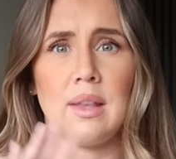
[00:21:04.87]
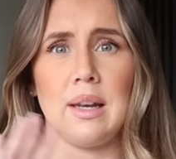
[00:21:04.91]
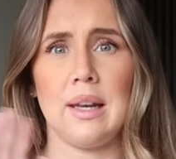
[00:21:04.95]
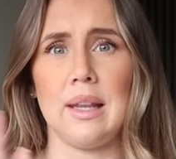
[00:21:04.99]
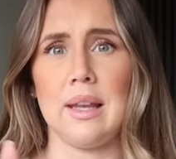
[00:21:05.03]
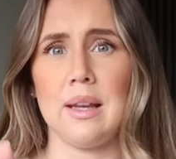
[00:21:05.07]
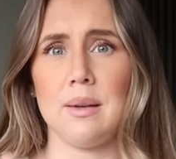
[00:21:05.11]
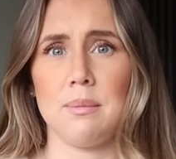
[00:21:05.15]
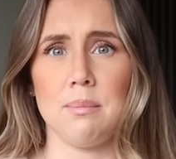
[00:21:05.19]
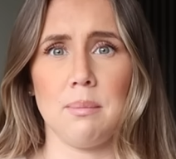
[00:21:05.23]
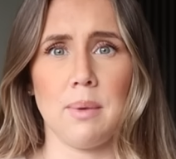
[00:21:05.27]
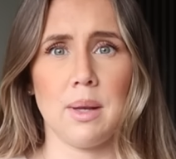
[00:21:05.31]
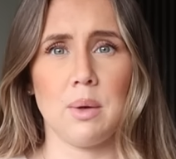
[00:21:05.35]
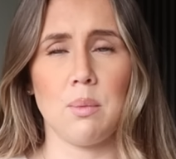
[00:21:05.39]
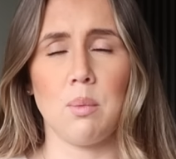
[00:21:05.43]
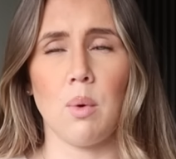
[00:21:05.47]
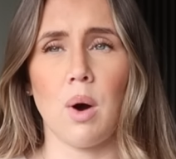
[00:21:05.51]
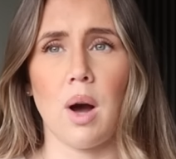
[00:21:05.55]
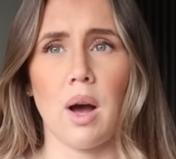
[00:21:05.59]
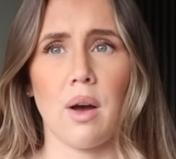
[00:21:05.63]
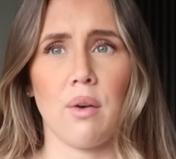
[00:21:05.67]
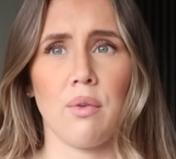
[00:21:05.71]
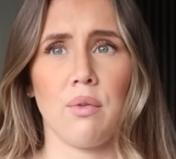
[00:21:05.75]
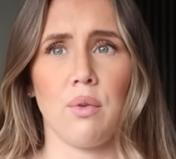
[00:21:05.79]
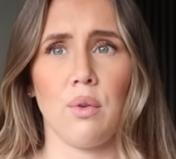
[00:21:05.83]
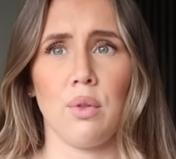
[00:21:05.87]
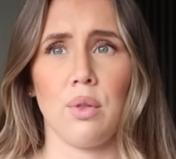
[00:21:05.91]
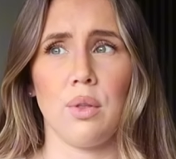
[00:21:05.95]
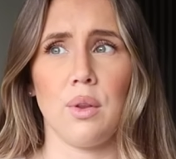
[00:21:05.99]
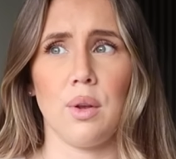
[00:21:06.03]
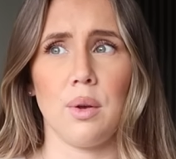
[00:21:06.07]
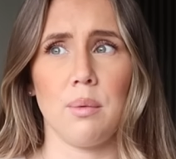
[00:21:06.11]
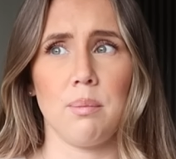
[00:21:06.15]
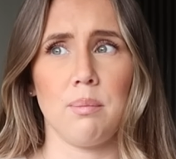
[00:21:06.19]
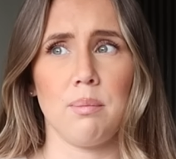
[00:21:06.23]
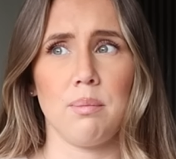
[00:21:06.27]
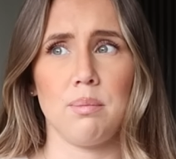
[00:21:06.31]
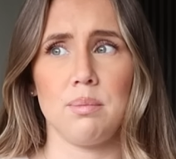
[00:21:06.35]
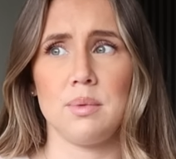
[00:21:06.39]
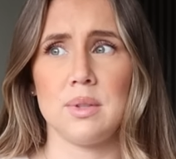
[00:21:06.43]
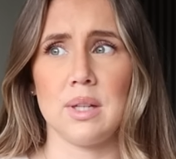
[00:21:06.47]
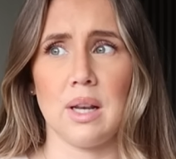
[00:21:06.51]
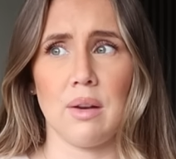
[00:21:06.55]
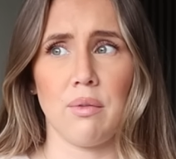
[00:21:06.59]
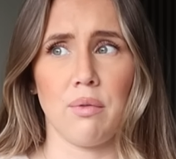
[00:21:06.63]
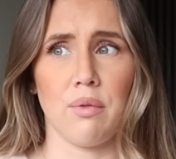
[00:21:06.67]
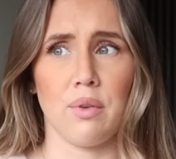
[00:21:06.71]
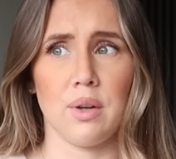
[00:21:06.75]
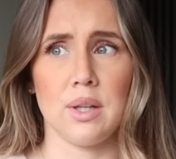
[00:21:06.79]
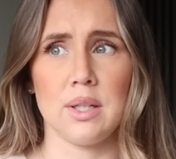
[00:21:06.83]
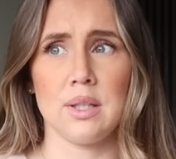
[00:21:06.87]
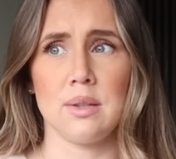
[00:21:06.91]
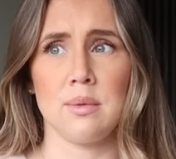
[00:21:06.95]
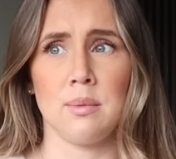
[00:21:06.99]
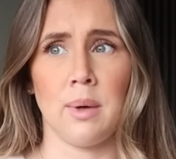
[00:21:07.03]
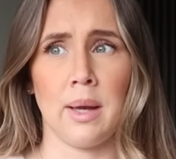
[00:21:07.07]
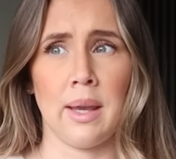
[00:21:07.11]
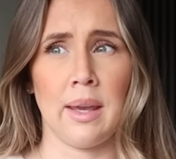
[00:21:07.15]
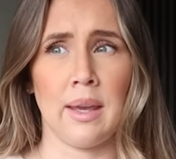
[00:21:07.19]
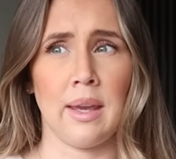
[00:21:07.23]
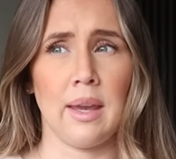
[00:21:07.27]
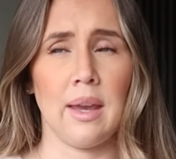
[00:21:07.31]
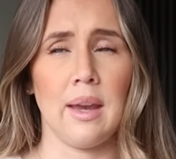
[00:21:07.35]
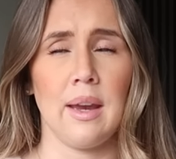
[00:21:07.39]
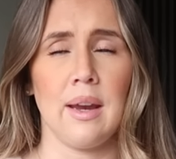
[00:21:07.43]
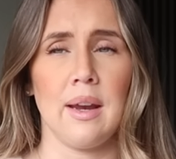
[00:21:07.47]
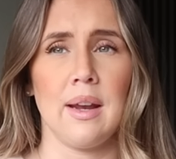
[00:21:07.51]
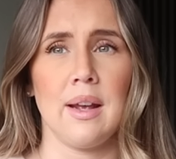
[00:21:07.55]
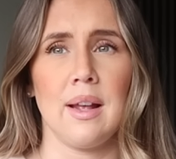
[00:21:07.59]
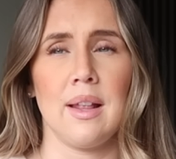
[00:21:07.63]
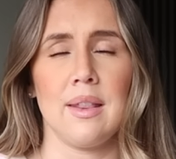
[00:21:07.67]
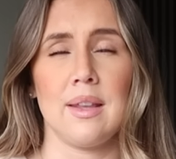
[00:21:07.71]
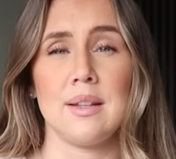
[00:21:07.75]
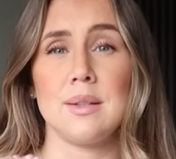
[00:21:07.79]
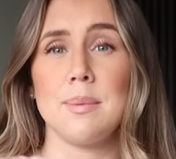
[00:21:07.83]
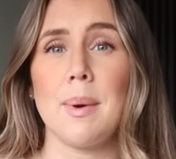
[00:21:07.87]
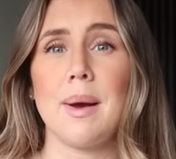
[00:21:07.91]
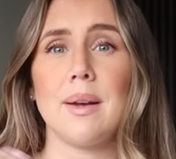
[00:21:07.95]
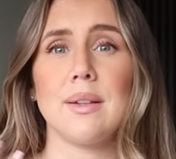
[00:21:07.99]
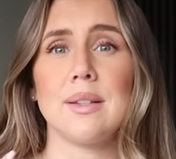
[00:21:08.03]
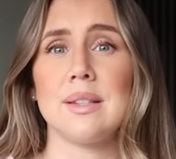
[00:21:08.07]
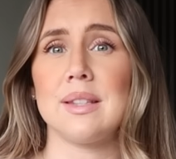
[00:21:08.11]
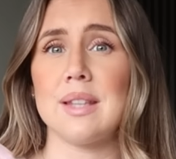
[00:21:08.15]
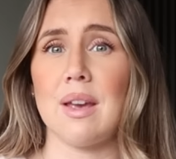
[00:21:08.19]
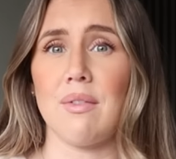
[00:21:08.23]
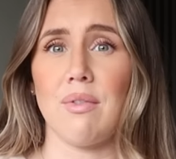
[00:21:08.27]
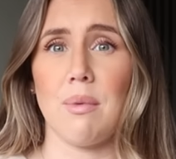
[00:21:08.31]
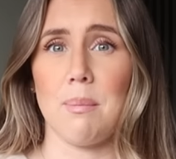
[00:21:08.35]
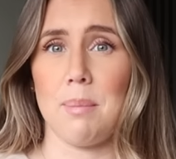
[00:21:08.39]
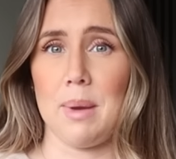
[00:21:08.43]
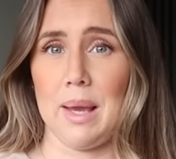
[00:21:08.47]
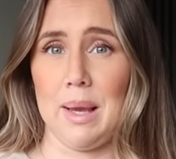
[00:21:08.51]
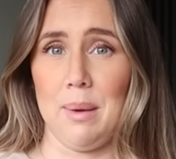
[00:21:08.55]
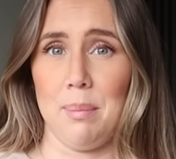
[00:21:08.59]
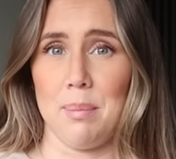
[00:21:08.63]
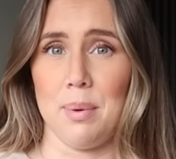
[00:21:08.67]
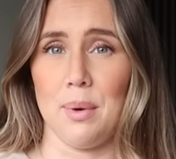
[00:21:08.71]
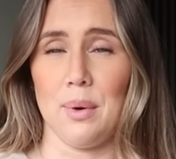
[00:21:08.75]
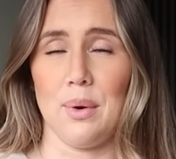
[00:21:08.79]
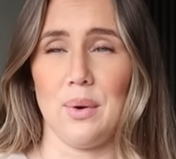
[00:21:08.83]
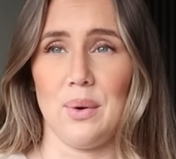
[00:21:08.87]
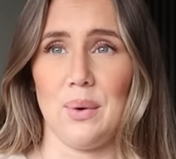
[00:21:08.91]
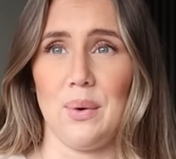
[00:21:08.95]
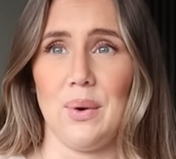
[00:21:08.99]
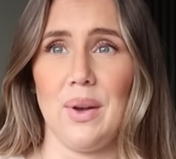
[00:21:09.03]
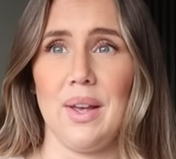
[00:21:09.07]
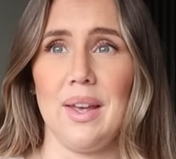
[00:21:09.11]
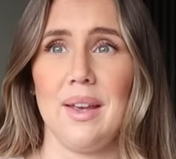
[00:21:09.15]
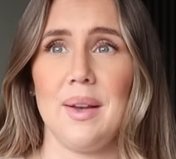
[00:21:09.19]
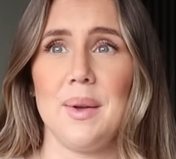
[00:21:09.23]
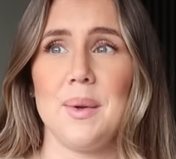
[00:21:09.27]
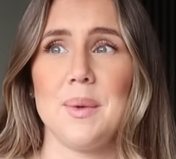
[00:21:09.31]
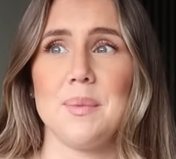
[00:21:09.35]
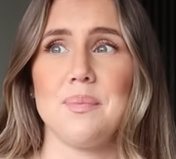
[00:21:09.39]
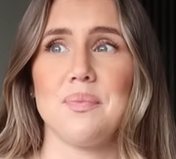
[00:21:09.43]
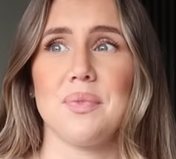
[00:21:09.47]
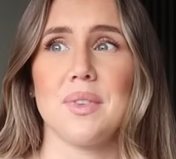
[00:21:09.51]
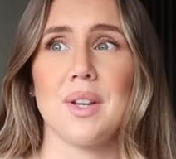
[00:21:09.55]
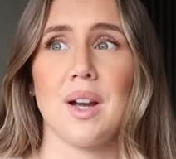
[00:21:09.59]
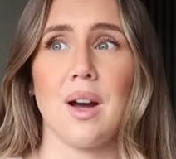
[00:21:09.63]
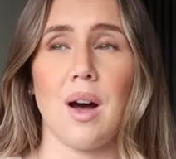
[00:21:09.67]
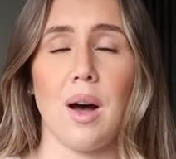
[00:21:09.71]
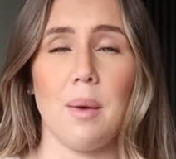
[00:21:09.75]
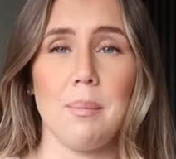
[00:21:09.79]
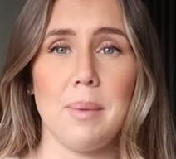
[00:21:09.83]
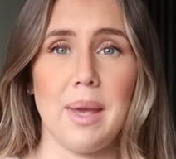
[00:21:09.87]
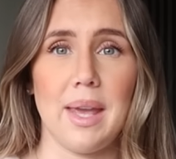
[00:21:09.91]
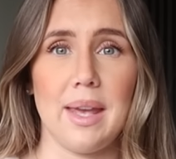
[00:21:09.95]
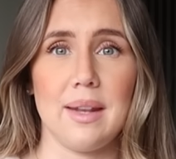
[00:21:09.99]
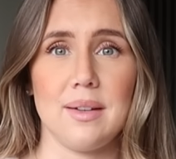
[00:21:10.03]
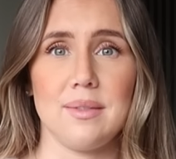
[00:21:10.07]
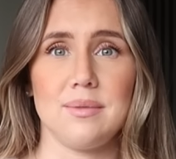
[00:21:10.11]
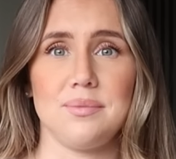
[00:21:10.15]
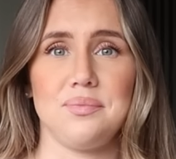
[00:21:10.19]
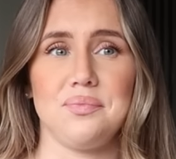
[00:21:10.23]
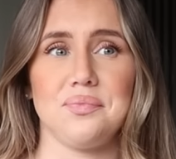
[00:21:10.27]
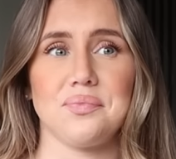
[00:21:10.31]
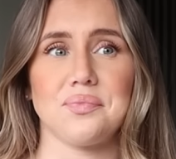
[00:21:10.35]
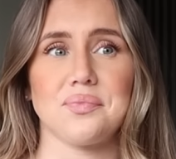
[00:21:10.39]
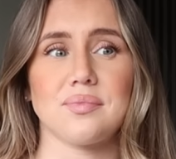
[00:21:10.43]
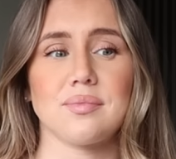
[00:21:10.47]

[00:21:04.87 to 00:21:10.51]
the lead midwife on the delivery suite, there's about 7 people, come in